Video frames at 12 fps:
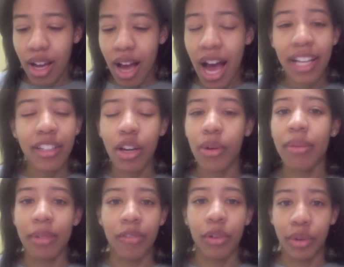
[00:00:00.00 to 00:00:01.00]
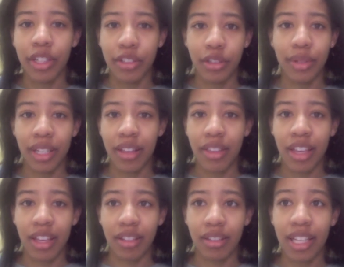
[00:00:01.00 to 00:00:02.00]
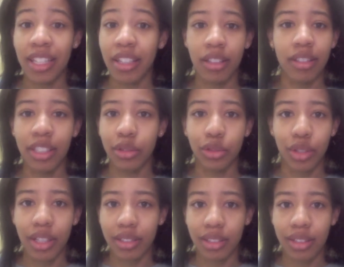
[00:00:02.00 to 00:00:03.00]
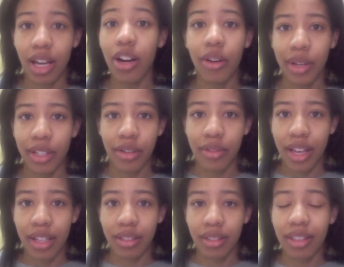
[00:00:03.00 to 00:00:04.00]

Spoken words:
I know I'm never going to do anything, any illegal drugs. I already know that.